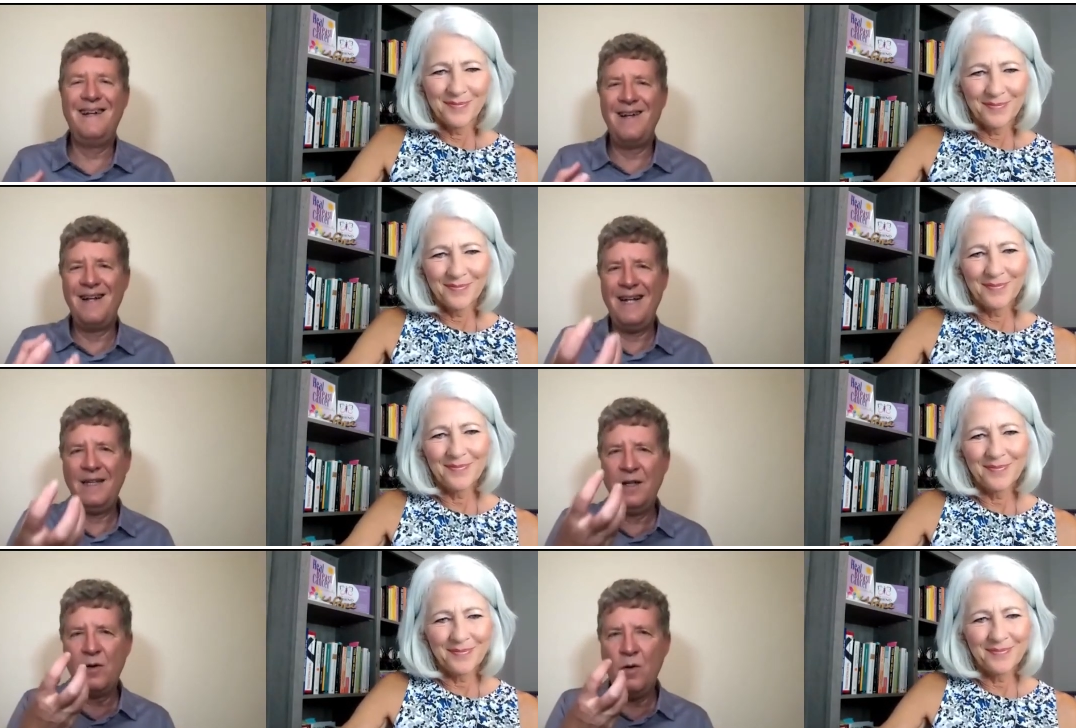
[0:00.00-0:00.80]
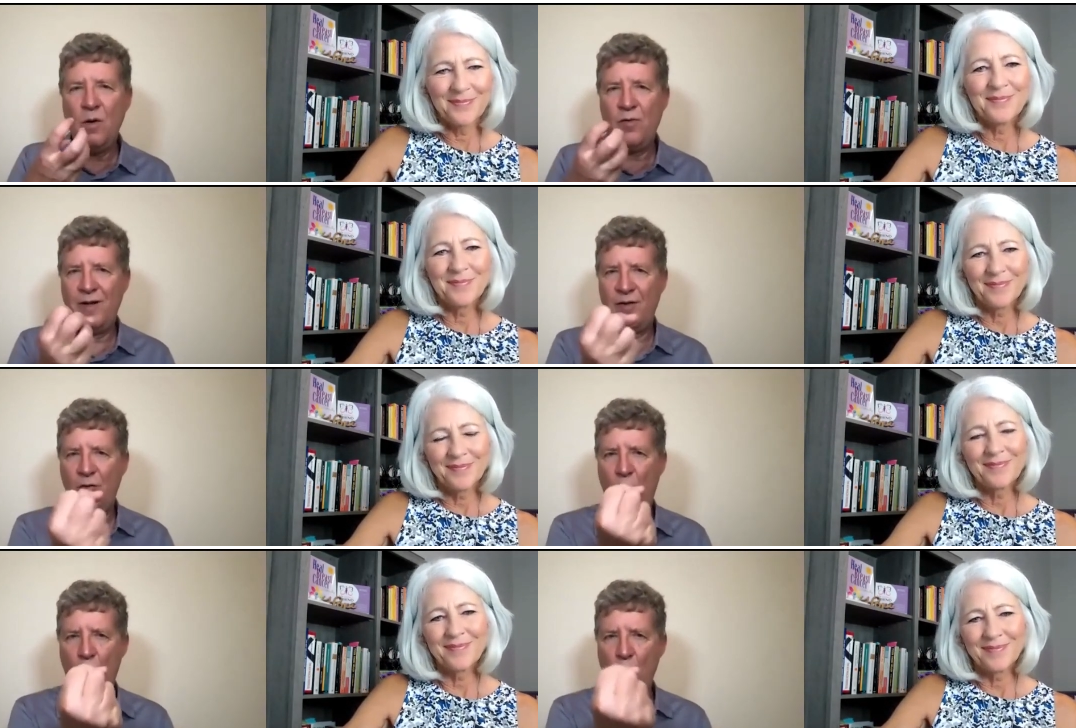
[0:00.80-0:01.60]
Speaker 1: letting go of
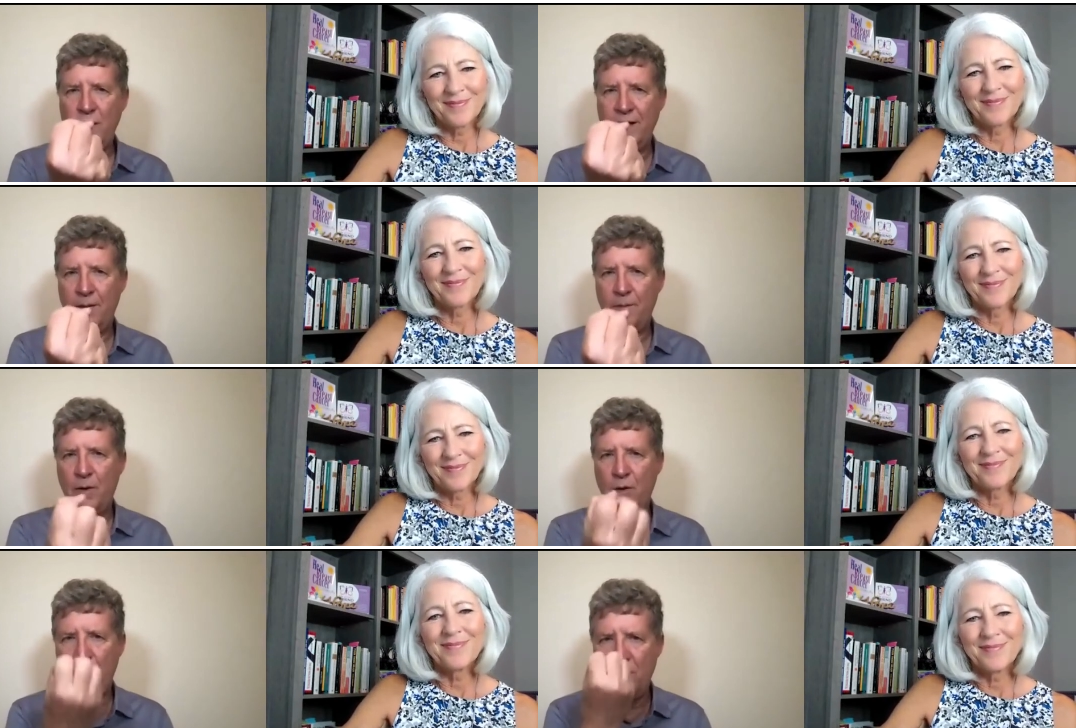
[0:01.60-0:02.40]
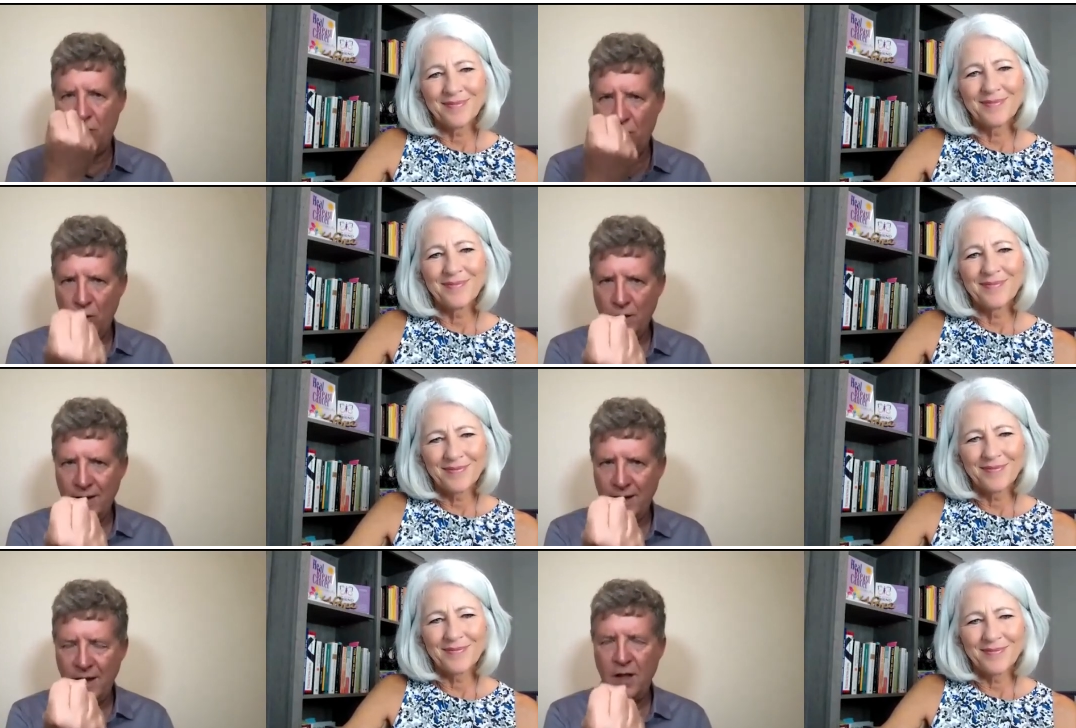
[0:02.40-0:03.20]
this holding because this
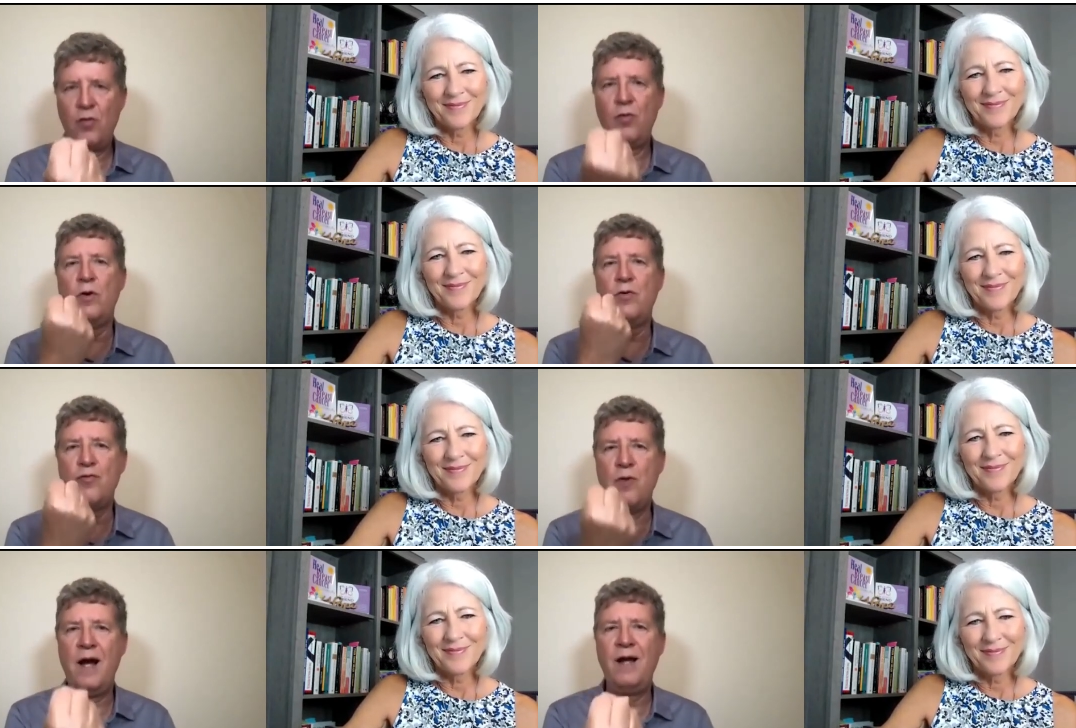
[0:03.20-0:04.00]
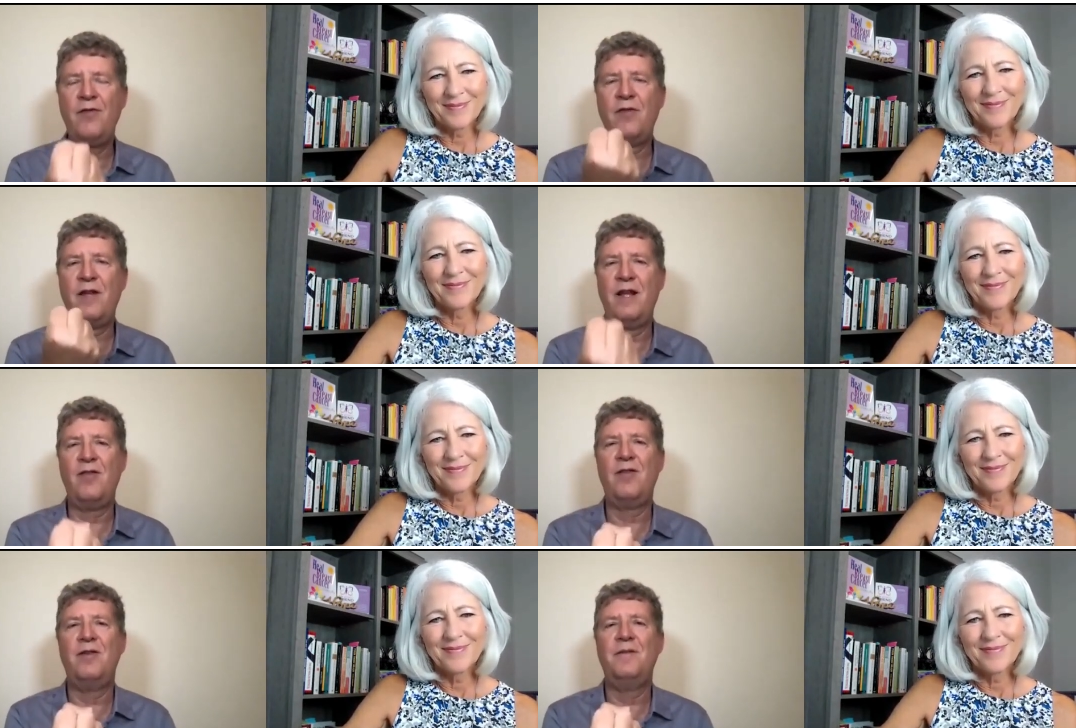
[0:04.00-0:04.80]
holding is what drives
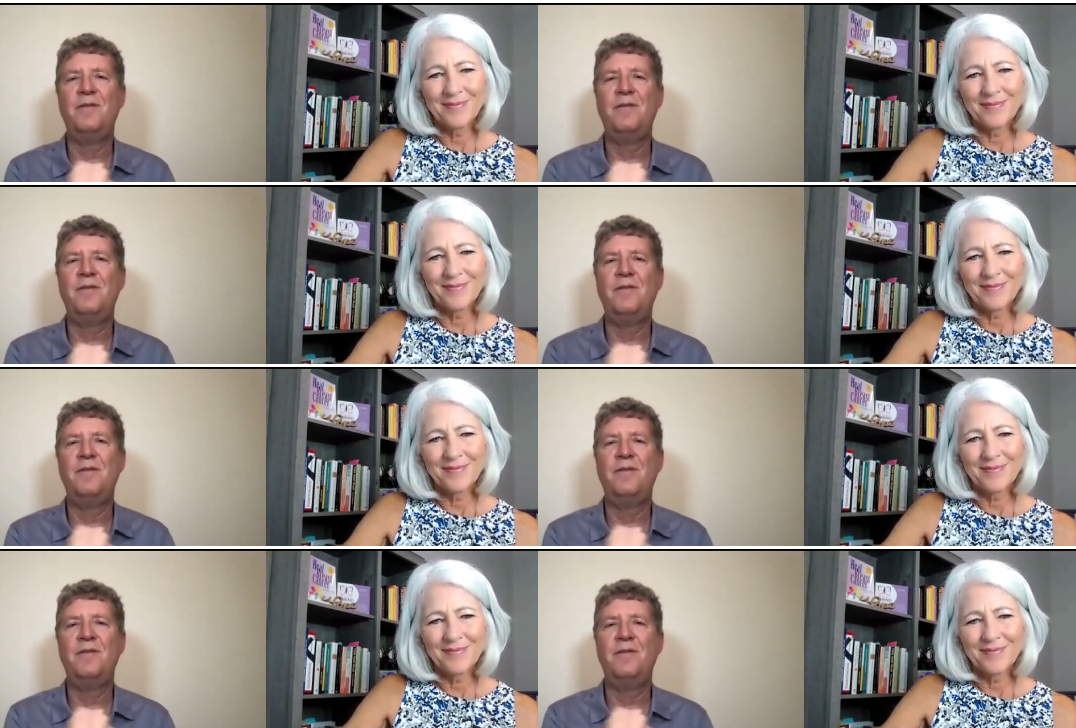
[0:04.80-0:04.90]
cancer.